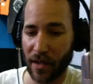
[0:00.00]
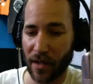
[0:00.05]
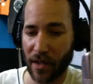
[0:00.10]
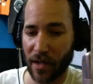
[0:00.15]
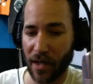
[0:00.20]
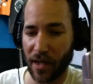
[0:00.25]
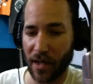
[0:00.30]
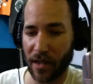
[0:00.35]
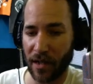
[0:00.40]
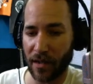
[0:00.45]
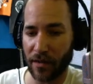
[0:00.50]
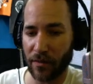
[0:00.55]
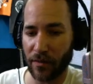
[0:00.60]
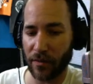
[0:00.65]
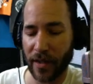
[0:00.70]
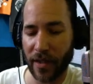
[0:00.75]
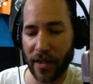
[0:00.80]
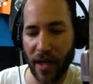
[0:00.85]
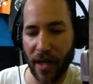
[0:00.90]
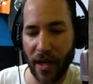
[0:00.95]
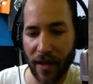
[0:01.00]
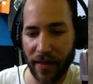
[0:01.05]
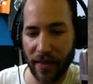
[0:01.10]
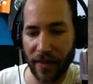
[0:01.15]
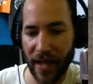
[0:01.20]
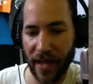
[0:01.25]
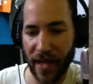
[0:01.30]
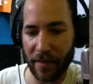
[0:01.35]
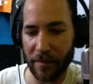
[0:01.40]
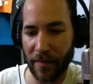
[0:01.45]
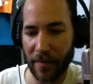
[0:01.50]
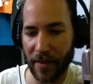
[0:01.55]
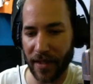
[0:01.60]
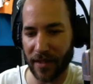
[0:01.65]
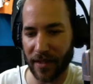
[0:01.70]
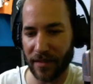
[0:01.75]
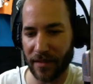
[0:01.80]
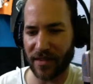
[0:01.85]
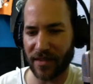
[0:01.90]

Uh, we got that bid.